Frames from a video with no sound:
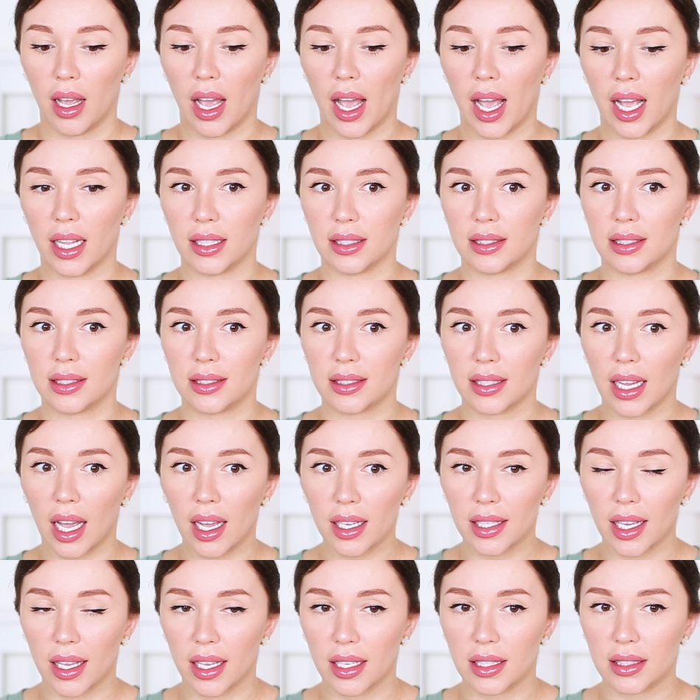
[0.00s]
And
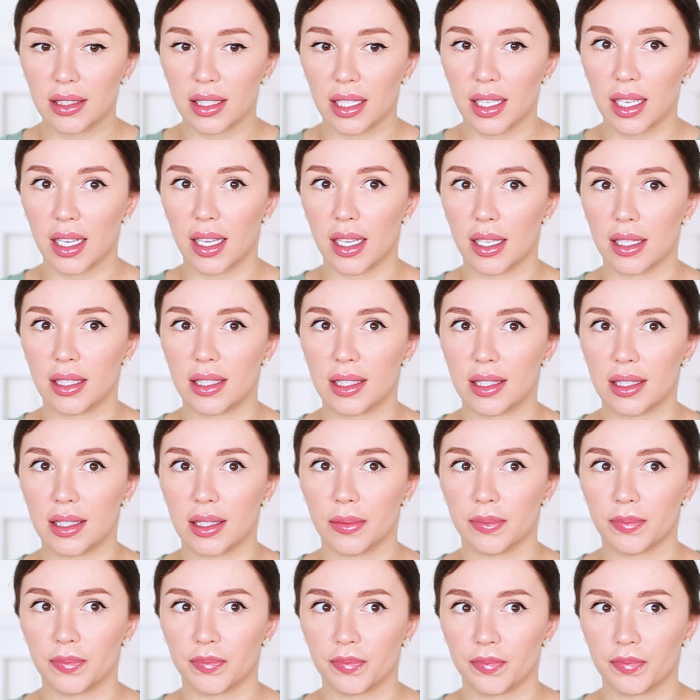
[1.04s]
second, it's,